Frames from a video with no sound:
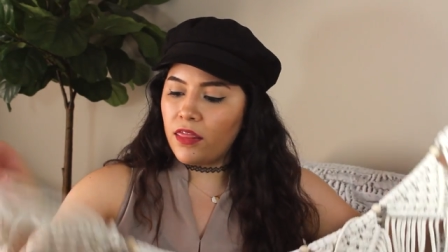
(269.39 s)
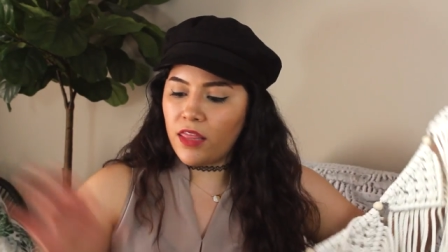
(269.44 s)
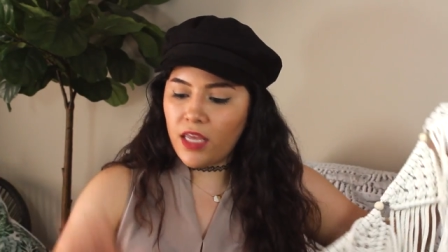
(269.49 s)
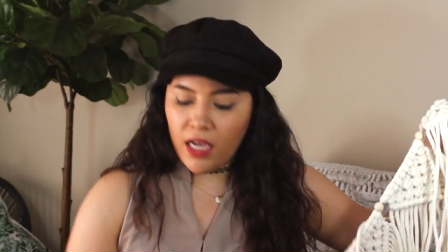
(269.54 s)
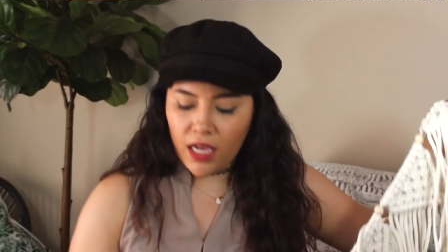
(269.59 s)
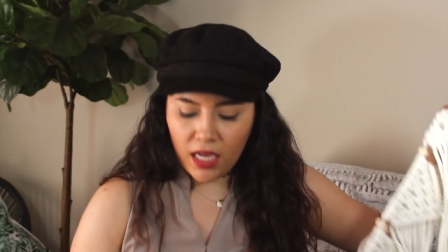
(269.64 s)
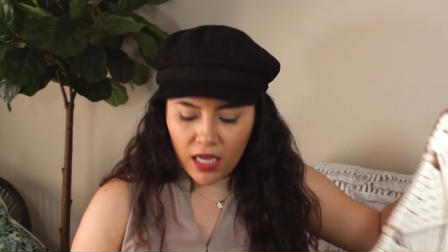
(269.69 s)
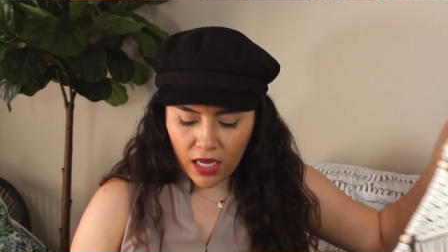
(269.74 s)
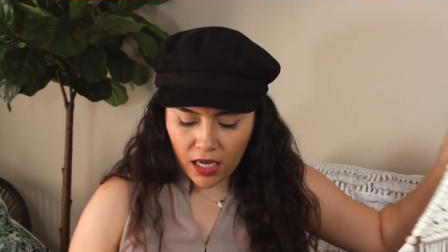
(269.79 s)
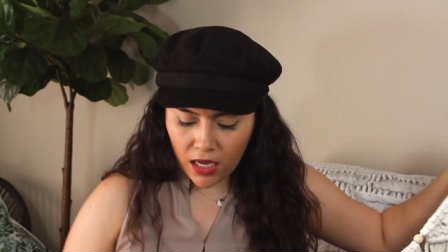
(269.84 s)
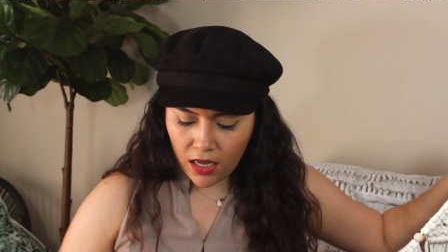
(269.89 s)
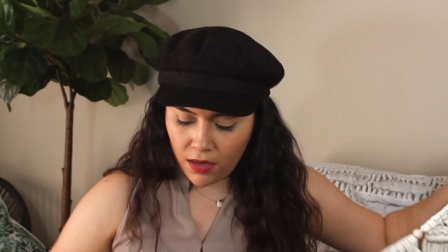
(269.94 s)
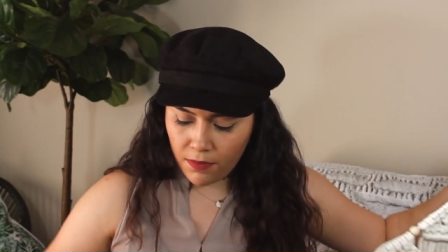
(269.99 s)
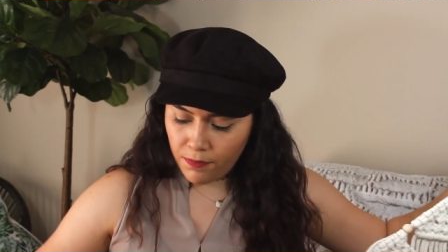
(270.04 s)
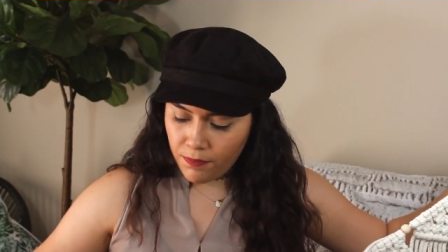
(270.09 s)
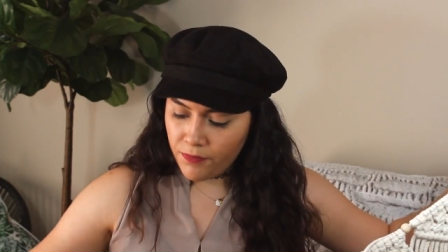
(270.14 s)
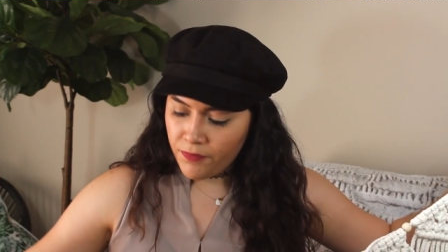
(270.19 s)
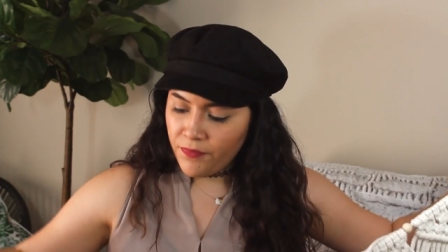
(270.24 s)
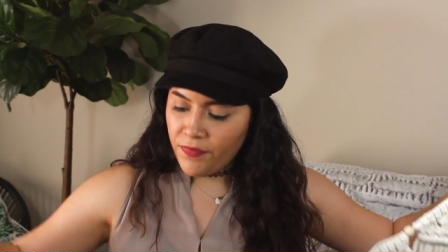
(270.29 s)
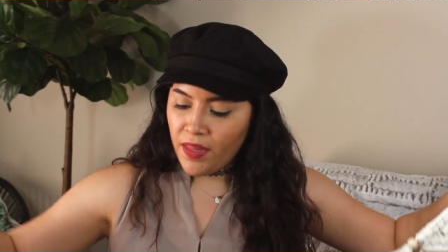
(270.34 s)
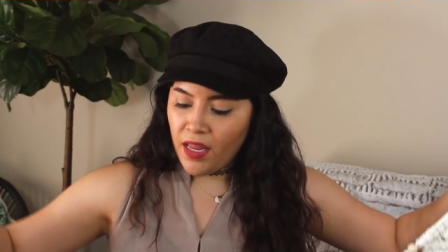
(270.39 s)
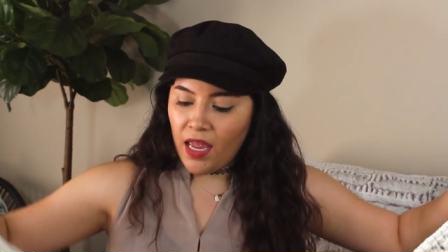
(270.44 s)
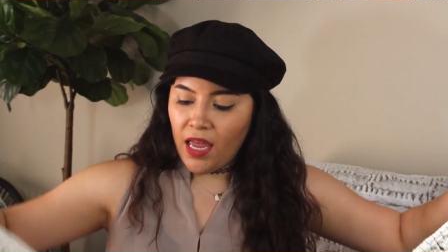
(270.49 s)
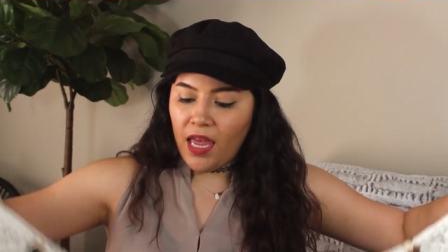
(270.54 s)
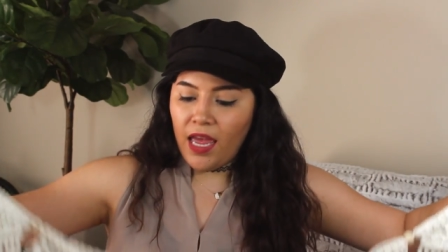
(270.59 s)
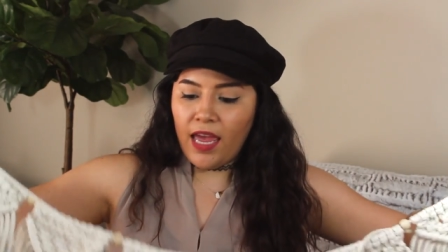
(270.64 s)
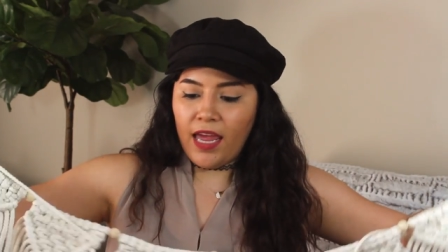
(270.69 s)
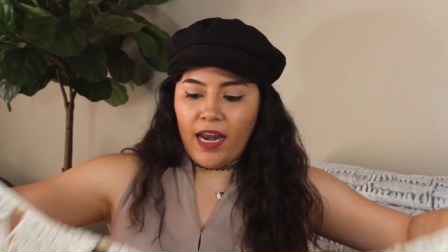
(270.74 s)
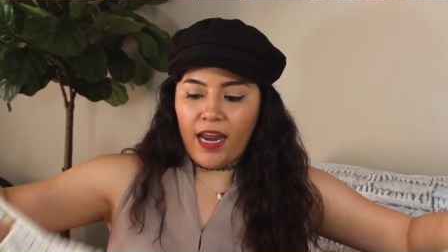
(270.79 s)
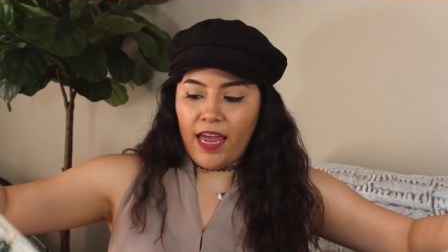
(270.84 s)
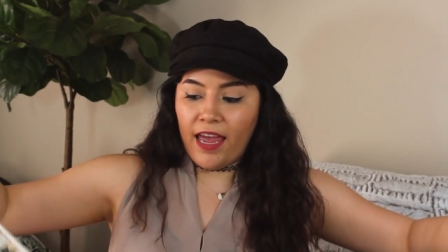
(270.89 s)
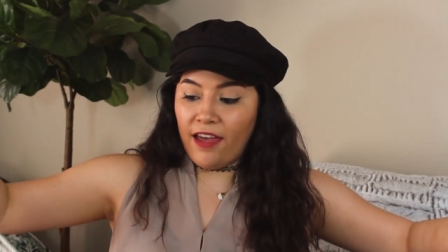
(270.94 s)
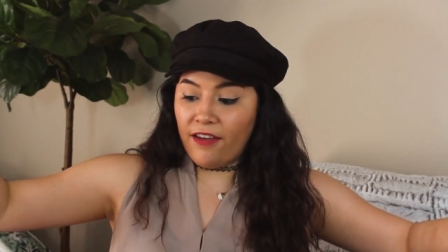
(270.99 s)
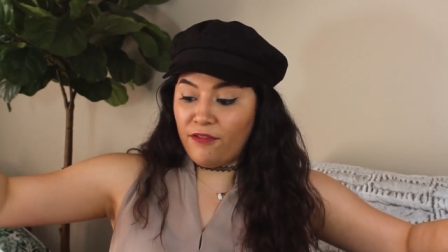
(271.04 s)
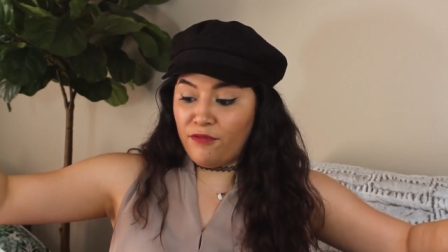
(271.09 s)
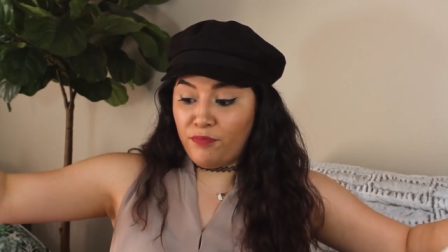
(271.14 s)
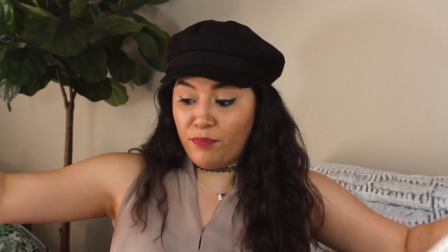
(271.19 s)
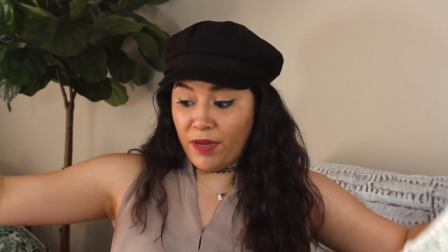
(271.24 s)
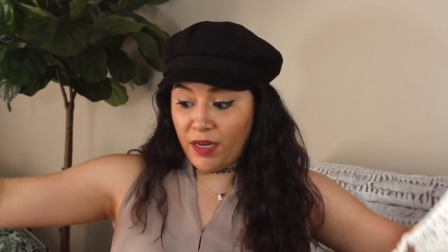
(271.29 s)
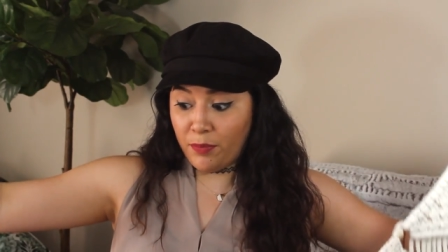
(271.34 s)
thingy and I
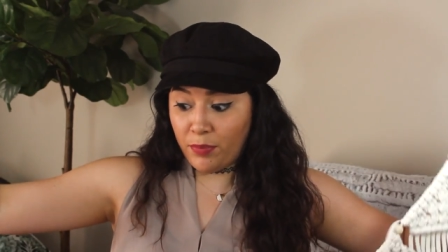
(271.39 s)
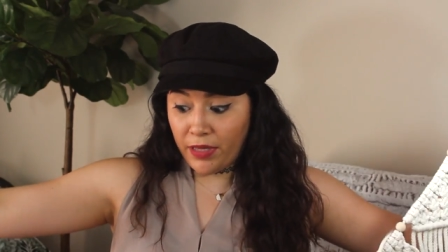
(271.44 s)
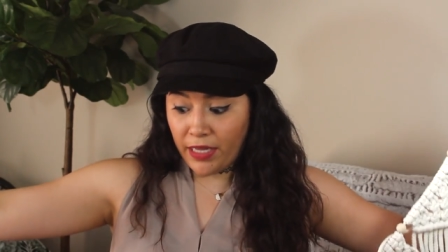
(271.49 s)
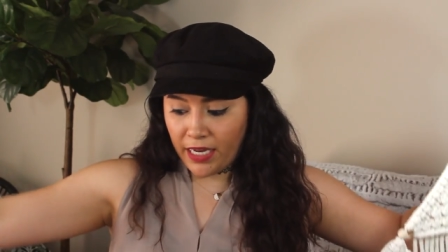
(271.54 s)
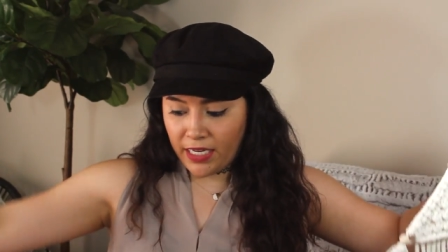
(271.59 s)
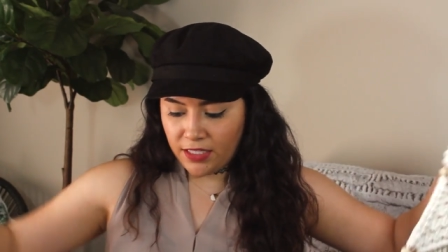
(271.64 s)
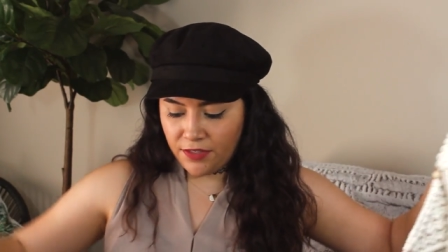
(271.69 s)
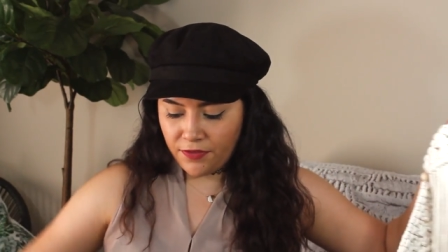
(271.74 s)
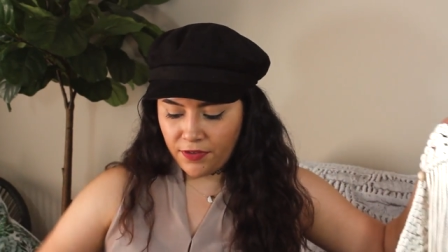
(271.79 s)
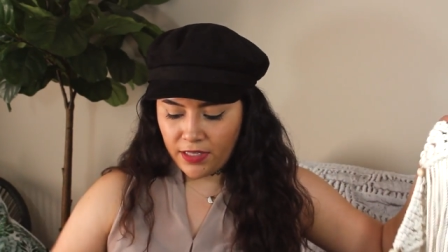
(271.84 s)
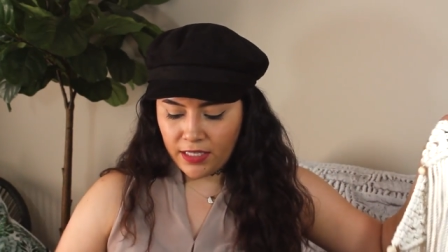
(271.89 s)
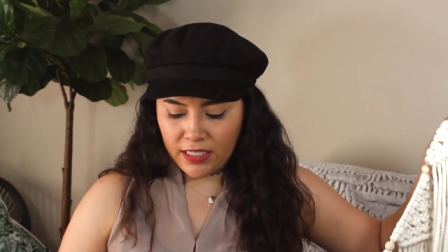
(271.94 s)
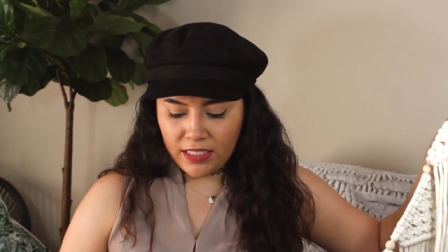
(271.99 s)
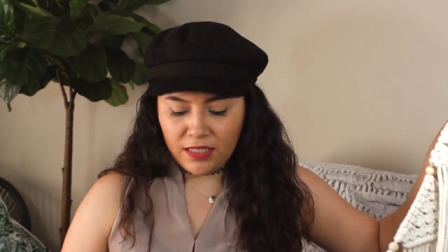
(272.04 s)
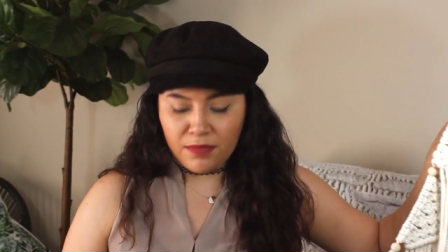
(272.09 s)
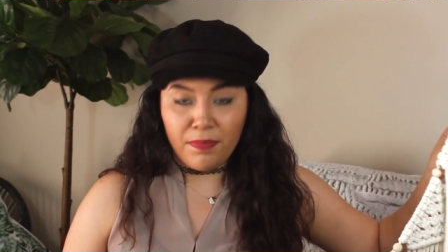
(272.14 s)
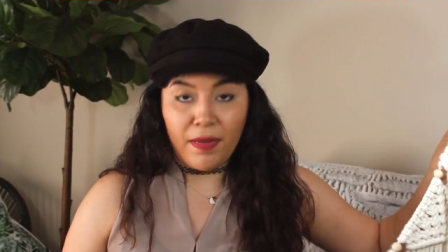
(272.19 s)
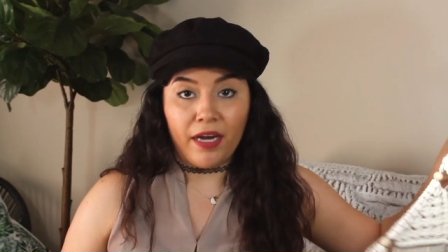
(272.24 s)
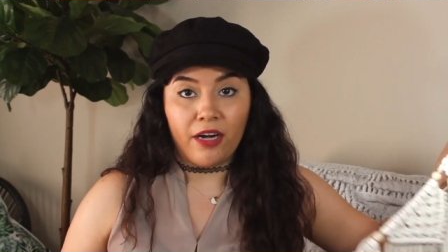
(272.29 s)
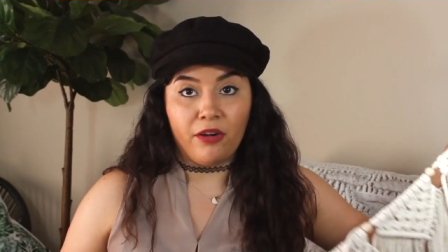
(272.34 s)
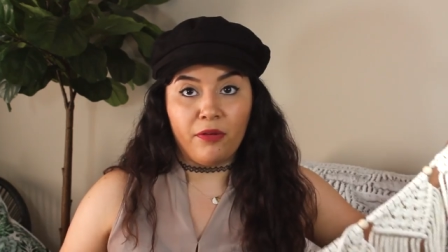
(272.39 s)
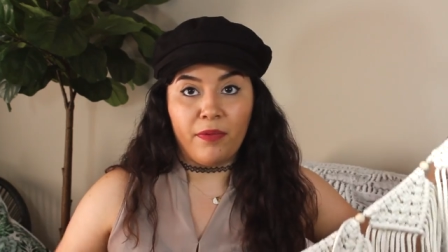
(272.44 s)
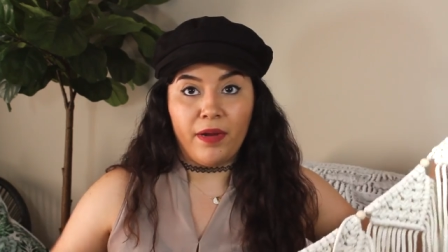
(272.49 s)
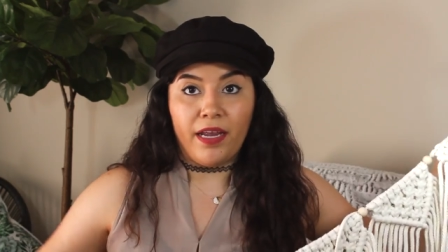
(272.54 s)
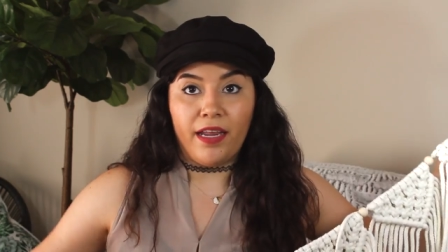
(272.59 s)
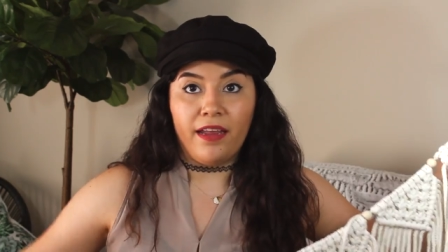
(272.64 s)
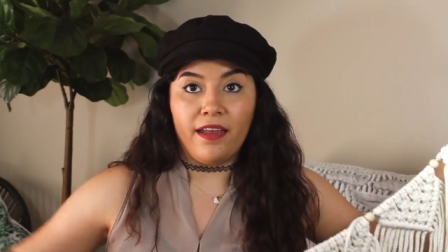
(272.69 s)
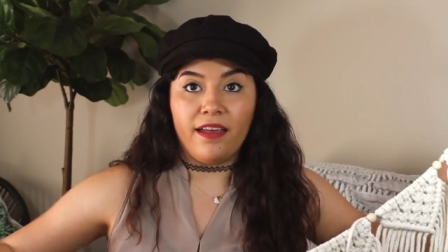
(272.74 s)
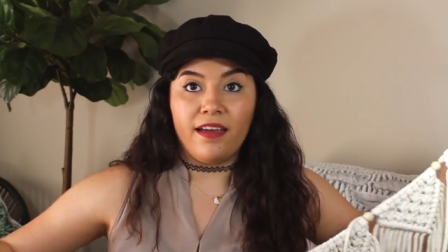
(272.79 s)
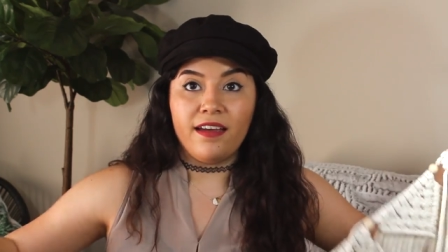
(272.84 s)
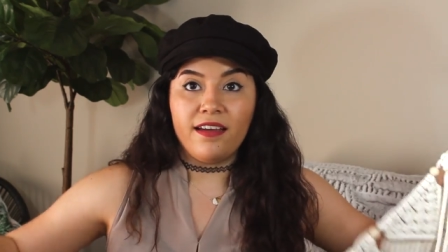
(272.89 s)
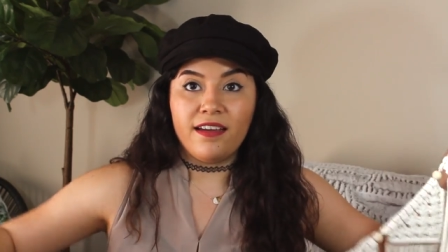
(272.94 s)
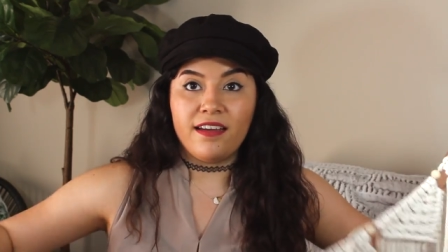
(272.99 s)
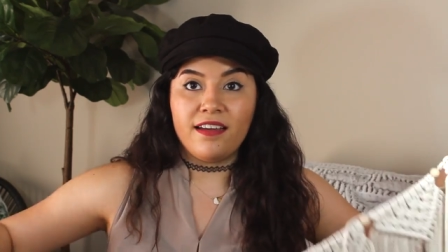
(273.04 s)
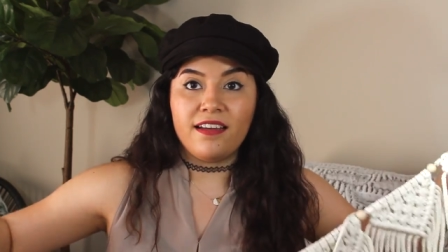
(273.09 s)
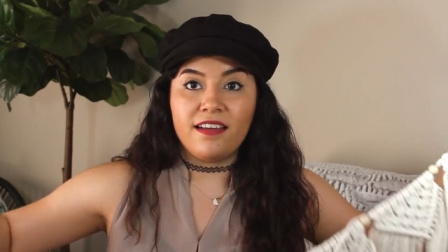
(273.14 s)
have big plans for this macrame